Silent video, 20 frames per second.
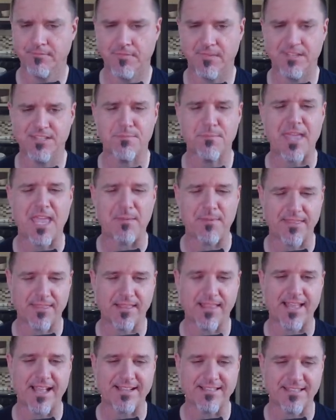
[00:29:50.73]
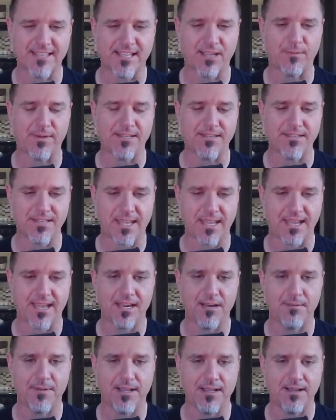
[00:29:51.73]
This may be the last thing we
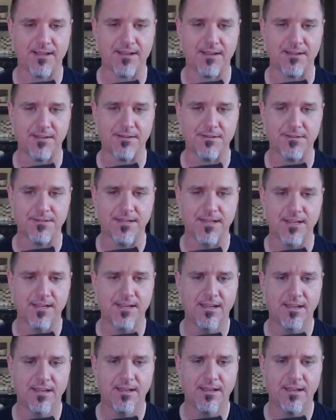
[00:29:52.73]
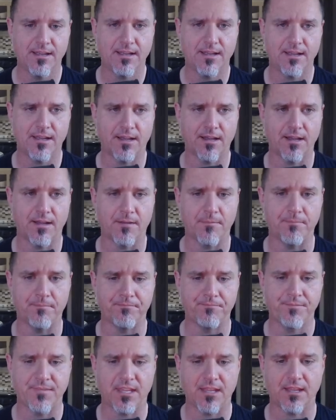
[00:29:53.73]
scan because
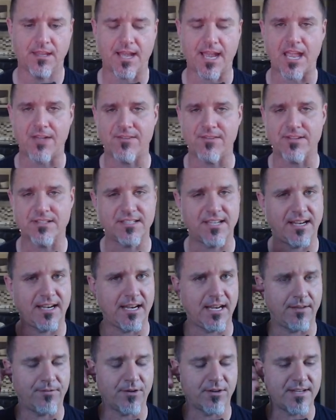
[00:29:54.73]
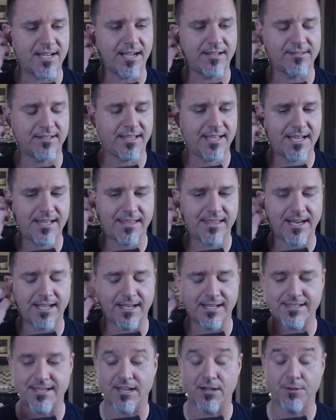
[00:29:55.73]
I haven't seen any Frutexa yet that I
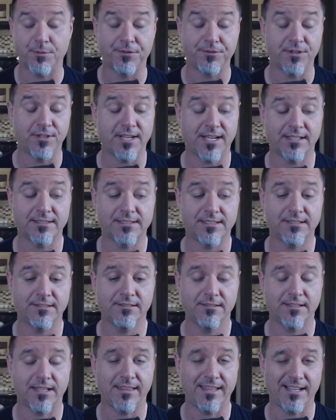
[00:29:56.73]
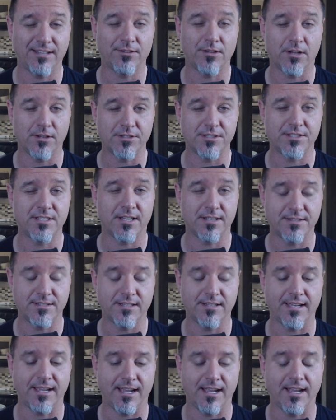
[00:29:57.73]
could tell was Frutexa. I think it's all just
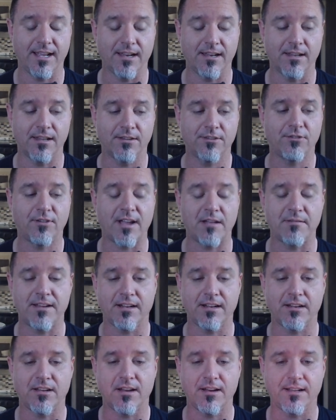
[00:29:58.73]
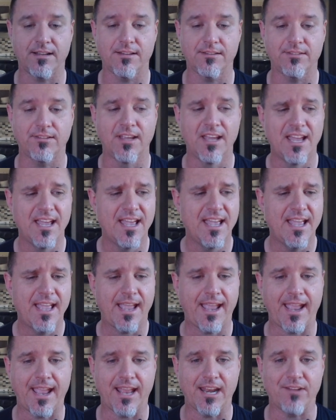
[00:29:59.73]
tussock and Stratum tectonicus.
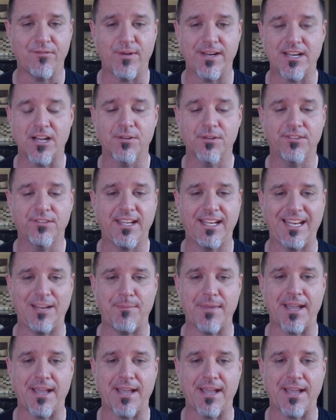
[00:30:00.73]
And if we don't see any